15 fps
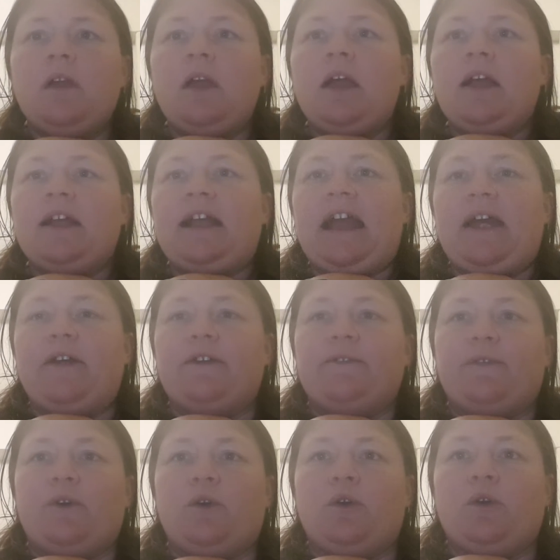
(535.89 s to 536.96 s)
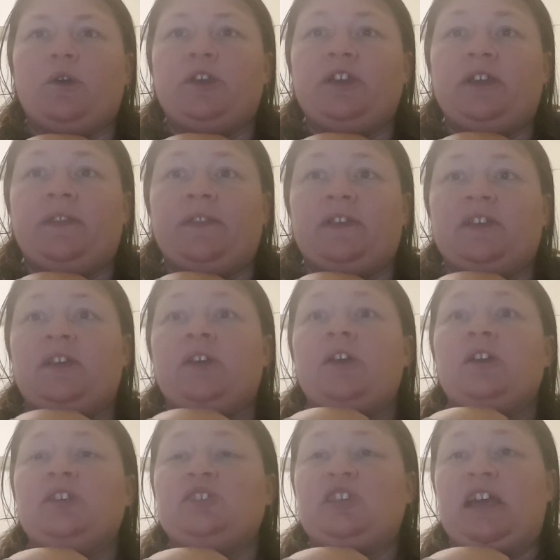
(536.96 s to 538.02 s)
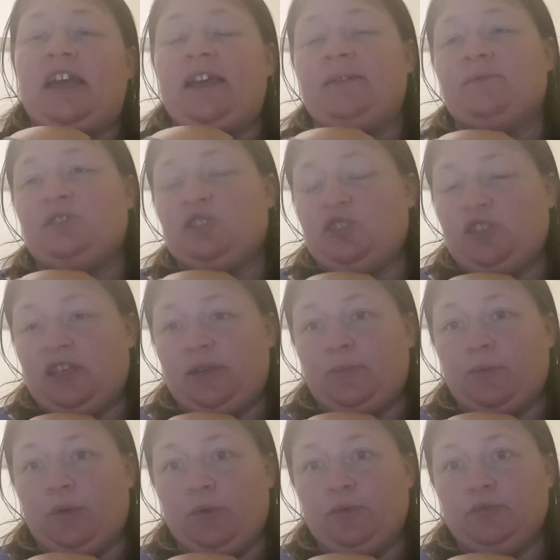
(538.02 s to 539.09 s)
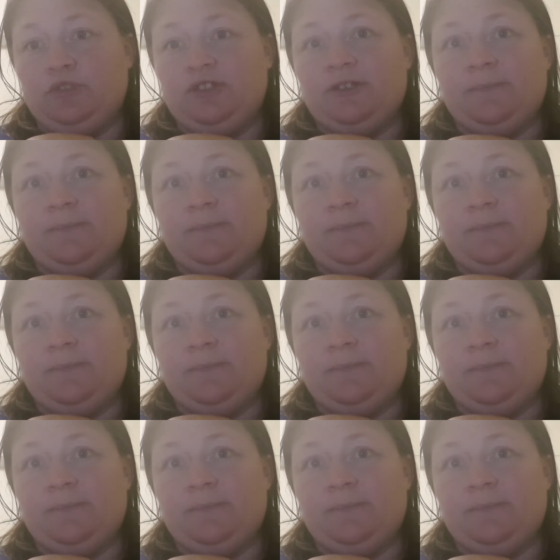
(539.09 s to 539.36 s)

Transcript: carried forward in the same skin wound,